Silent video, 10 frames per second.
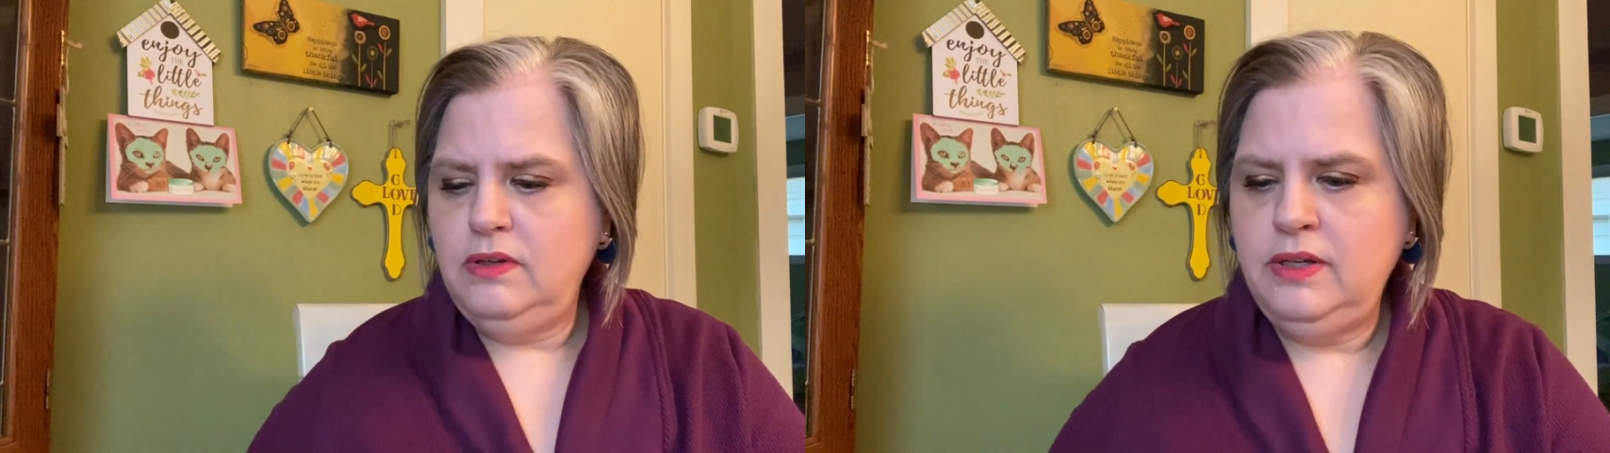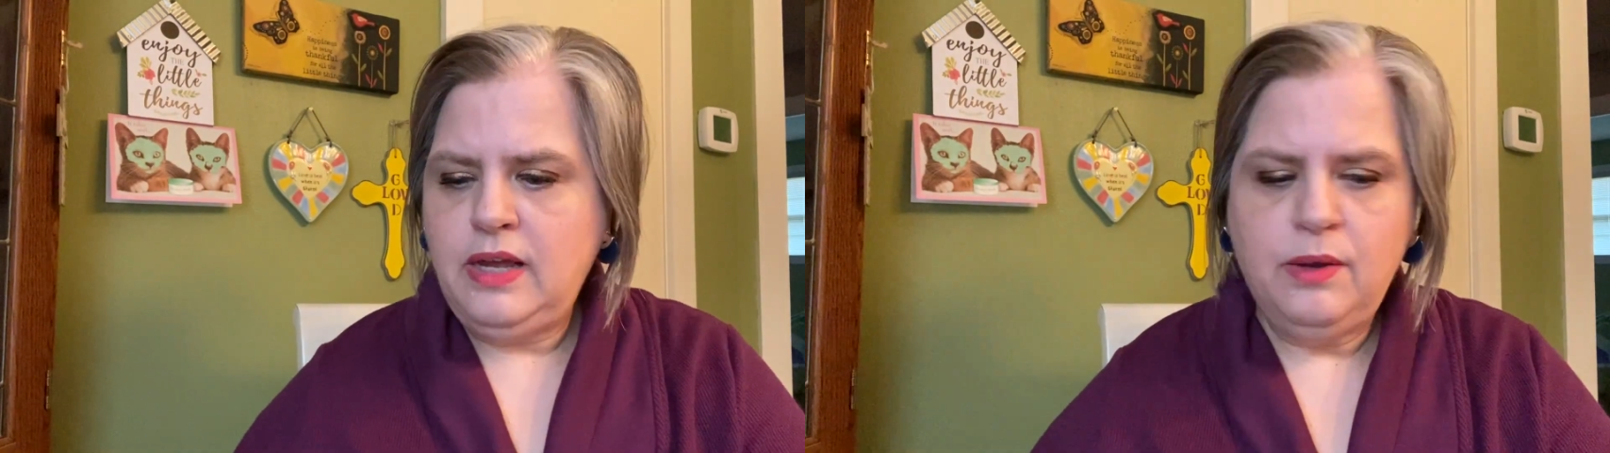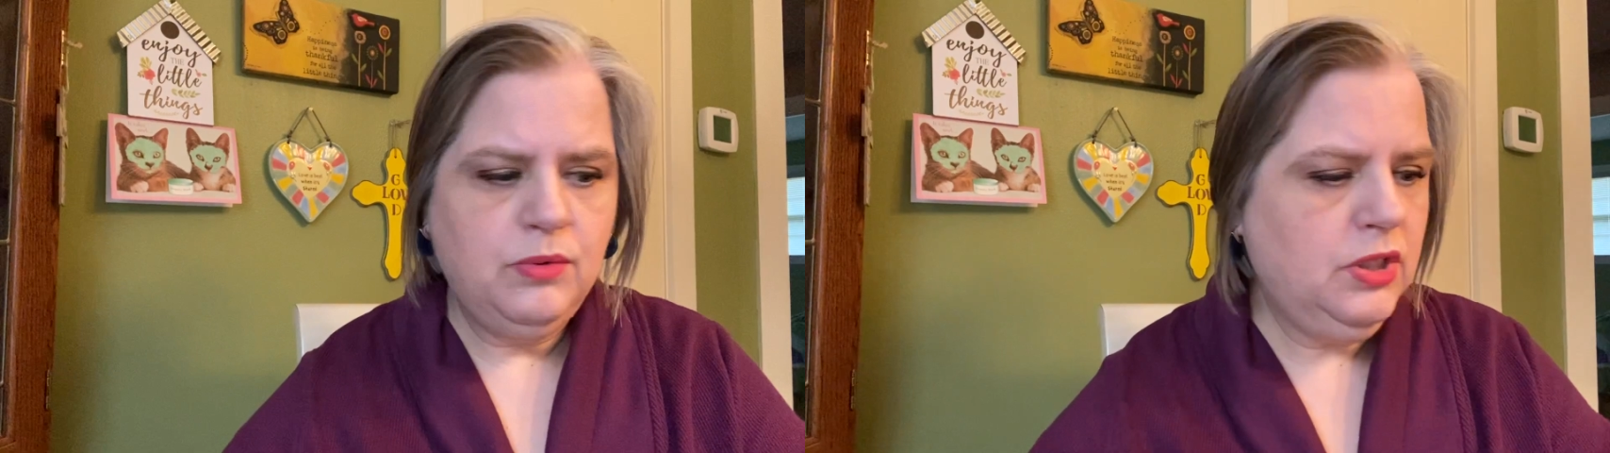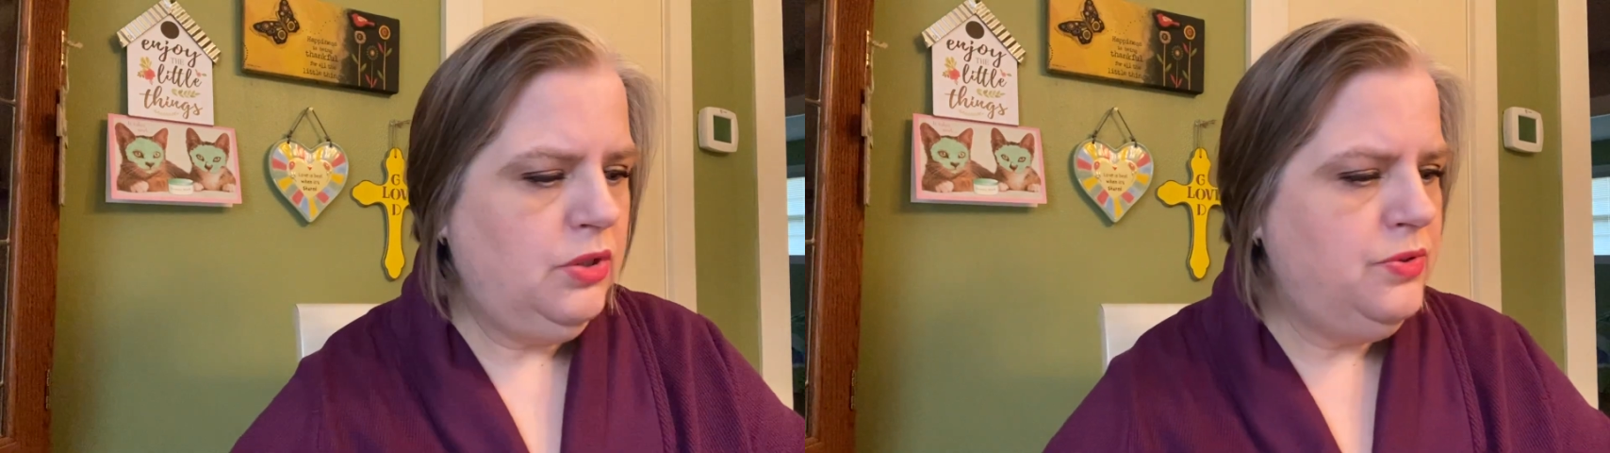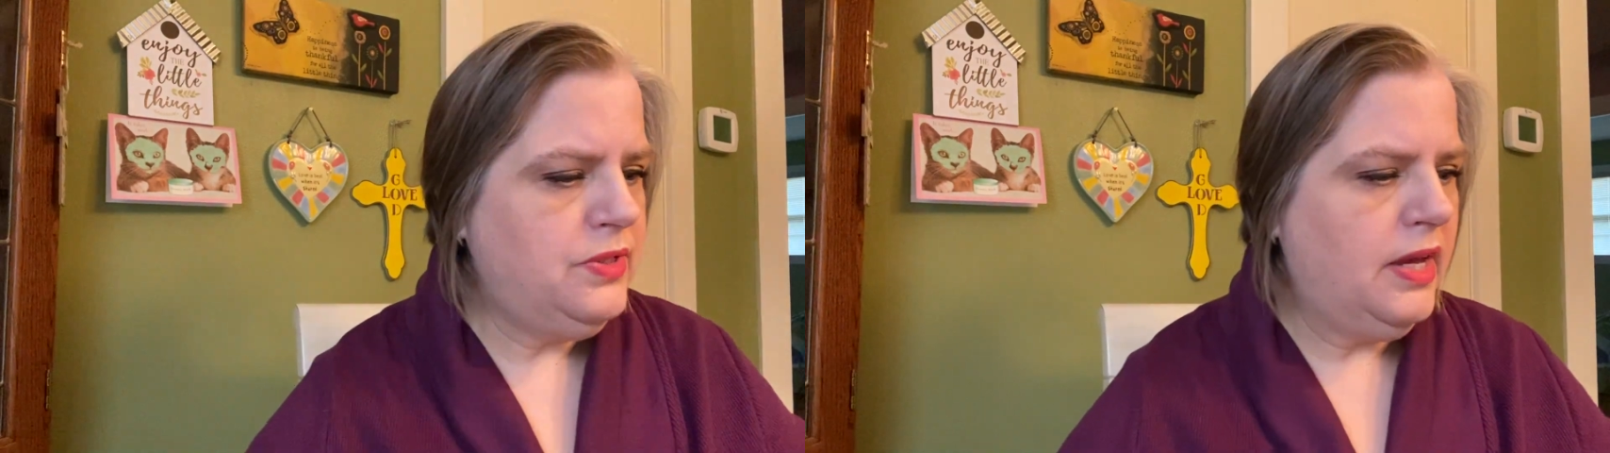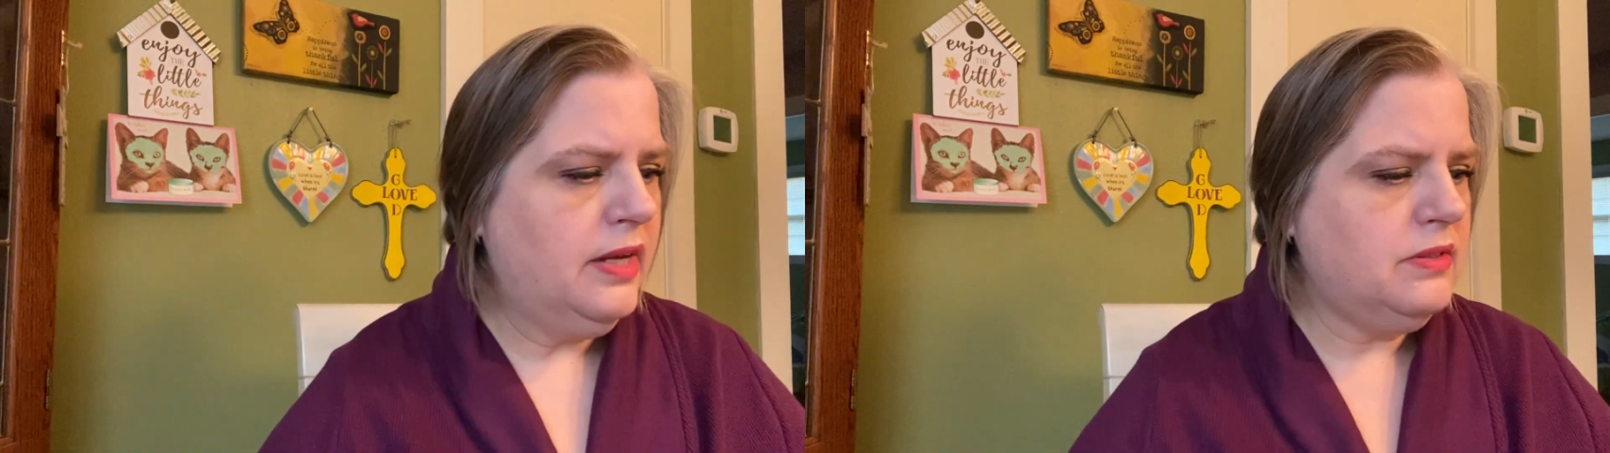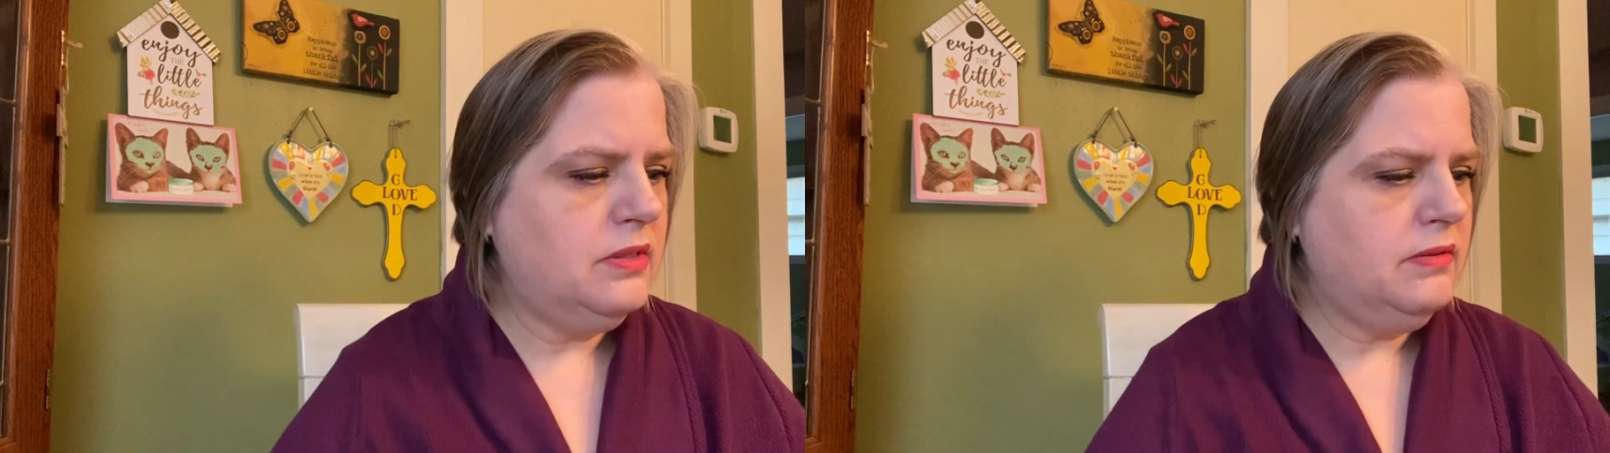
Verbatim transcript: And I will use that.